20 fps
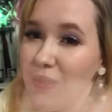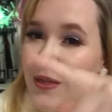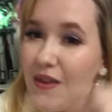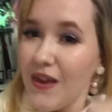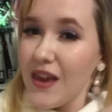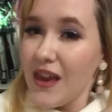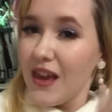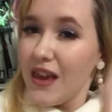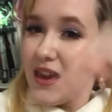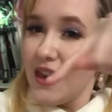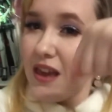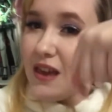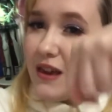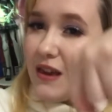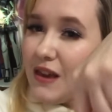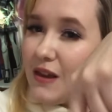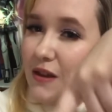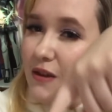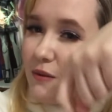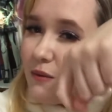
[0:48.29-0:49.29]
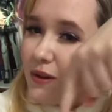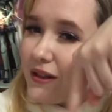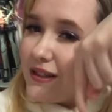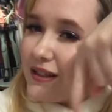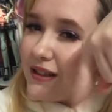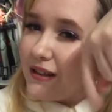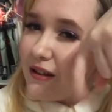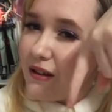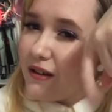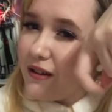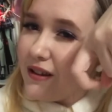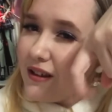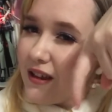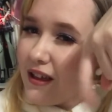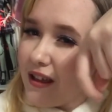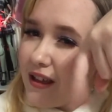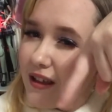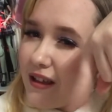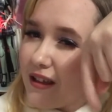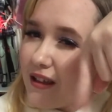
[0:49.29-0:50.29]
the, what's it called
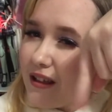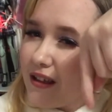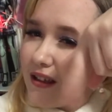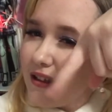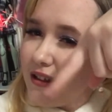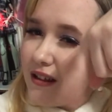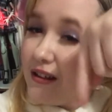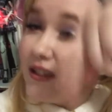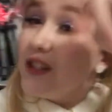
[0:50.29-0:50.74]
again?